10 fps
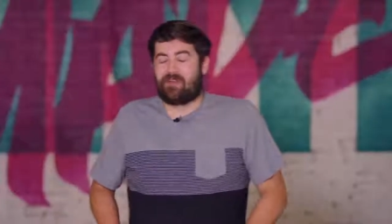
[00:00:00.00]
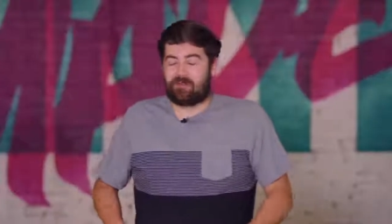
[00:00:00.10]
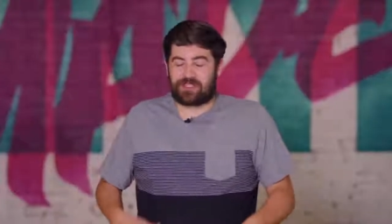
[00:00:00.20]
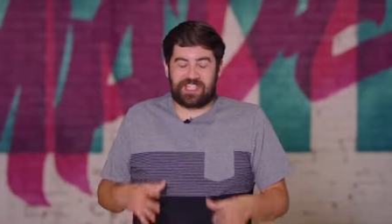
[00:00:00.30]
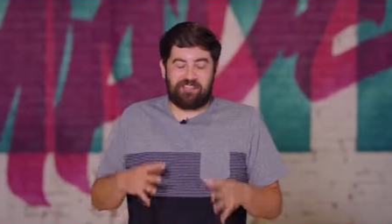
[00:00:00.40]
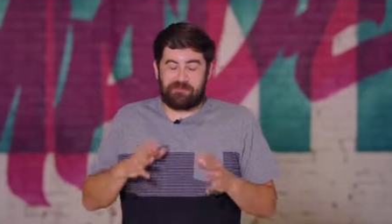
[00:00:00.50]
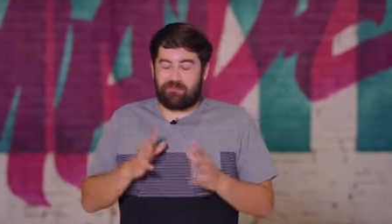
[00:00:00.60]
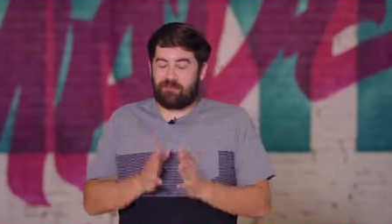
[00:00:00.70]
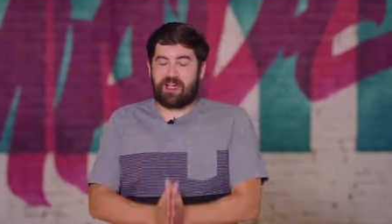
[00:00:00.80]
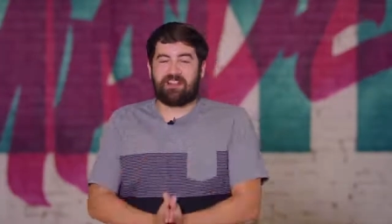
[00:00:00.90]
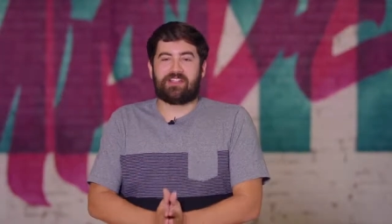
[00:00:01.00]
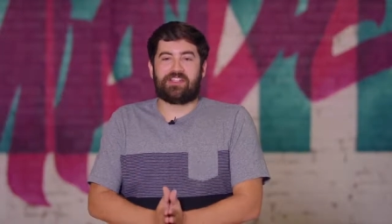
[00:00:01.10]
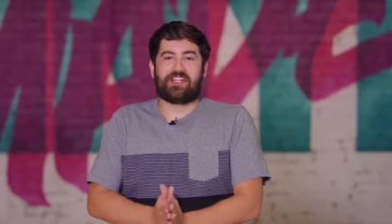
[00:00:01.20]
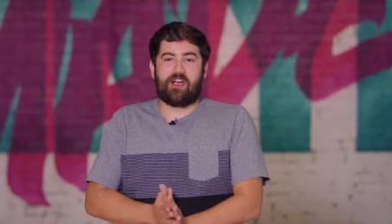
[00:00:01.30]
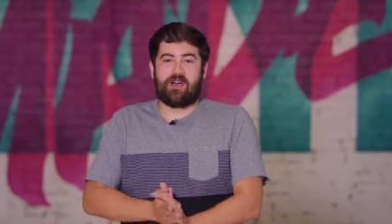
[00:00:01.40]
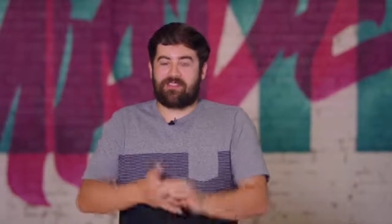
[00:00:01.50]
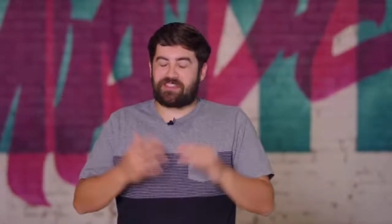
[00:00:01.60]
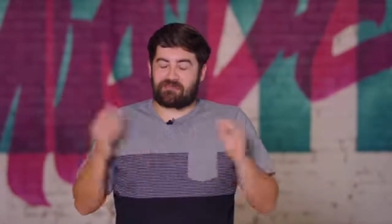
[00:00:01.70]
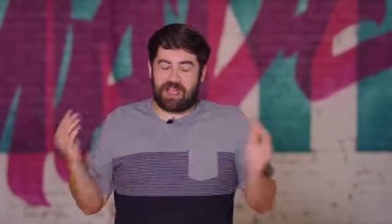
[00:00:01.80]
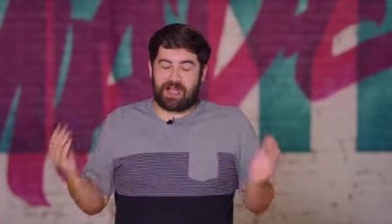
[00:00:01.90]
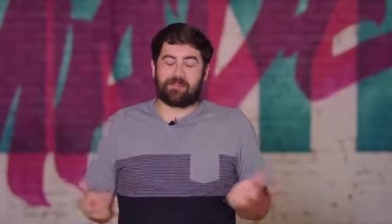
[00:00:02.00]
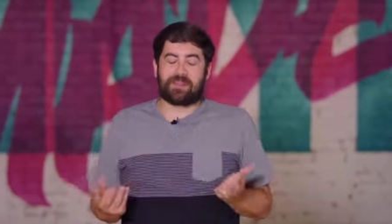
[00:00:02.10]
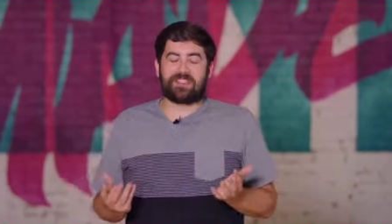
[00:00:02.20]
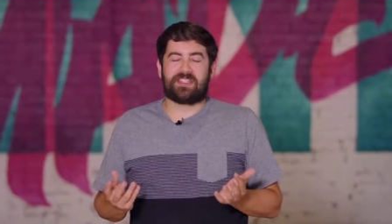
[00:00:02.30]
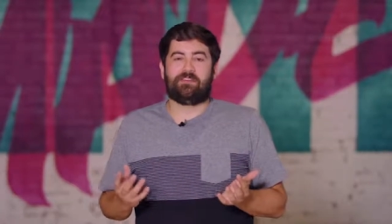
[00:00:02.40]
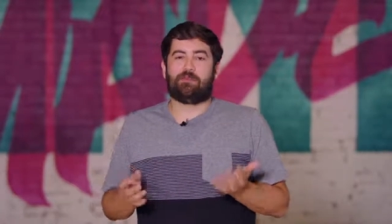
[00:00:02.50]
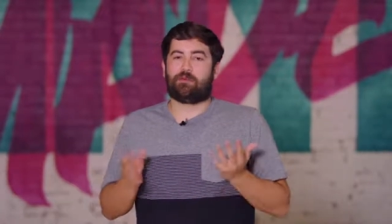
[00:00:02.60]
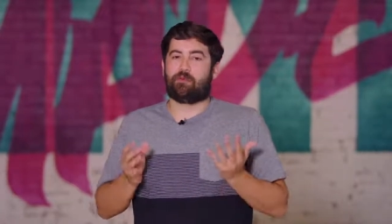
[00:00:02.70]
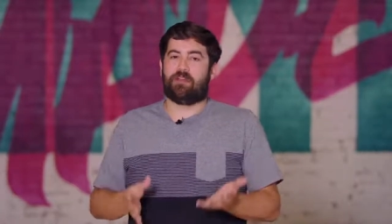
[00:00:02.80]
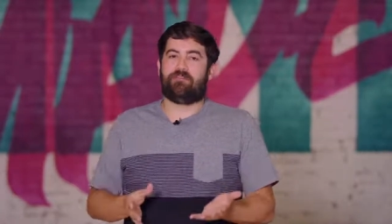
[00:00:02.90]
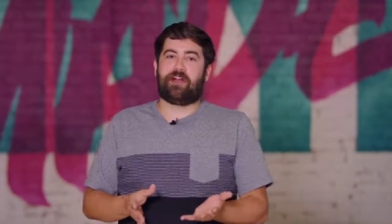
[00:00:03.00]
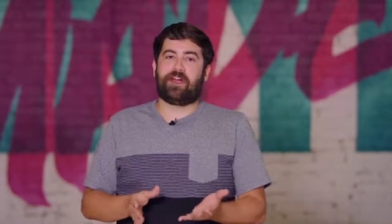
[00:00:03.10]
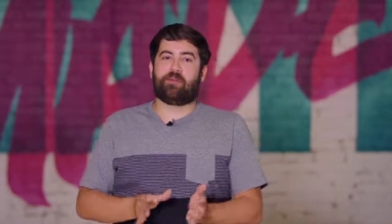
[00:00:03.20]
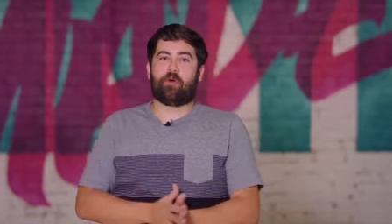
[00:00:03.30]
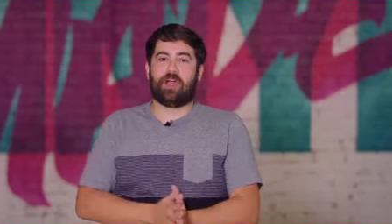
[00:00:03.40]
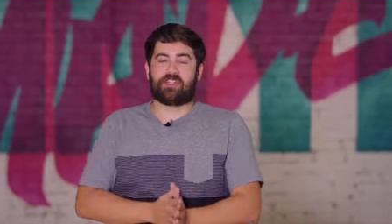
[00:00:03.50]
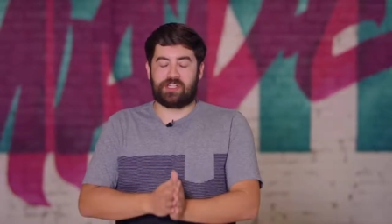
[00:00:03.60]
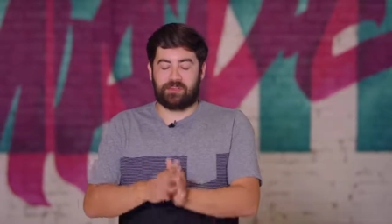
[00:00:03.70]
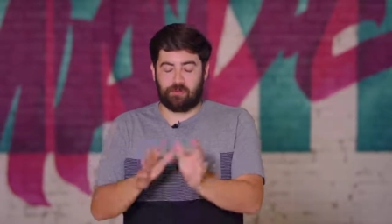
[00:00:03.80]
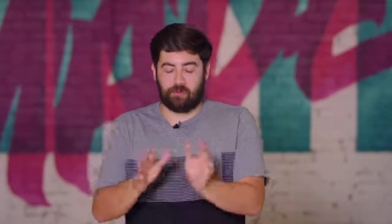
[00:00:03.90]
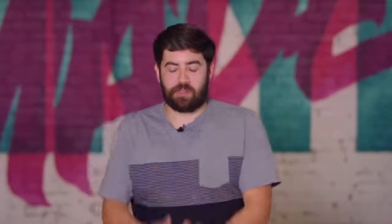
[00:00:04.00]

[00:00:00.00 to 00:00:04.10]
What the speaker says: Well, Steph, before I let you go, I have to wrap up this interview with one final question.